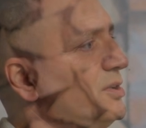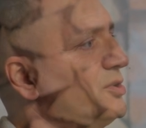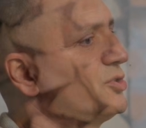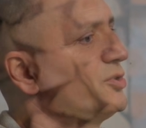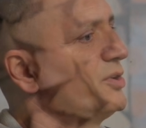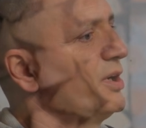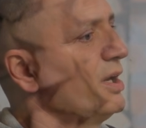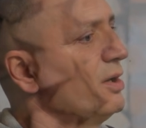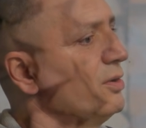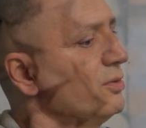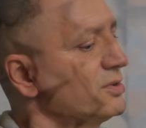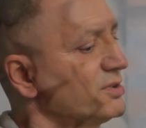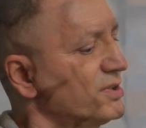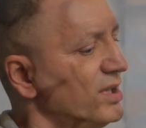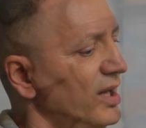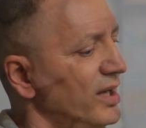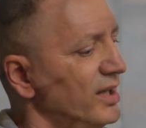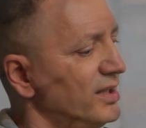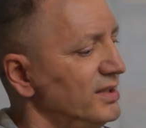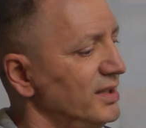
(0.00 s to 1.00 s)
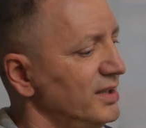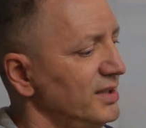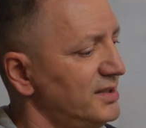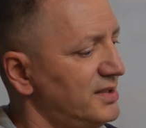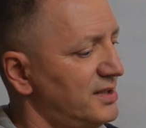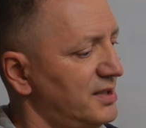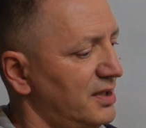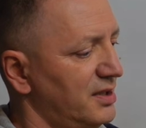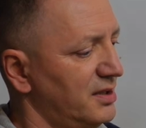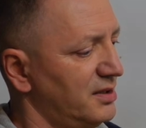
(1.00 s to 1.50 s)
tree looks like
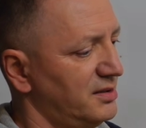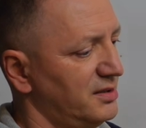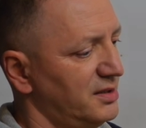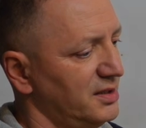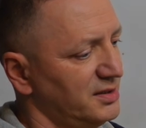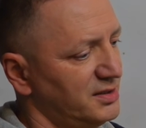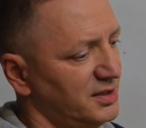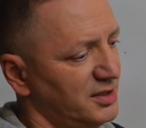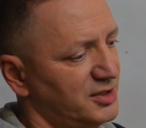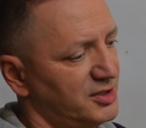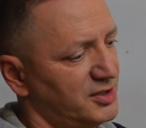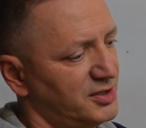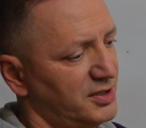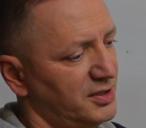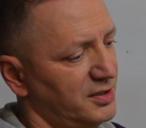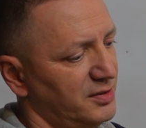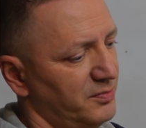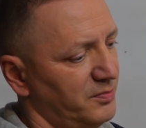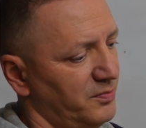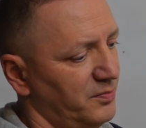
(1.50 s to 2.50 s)
this. This is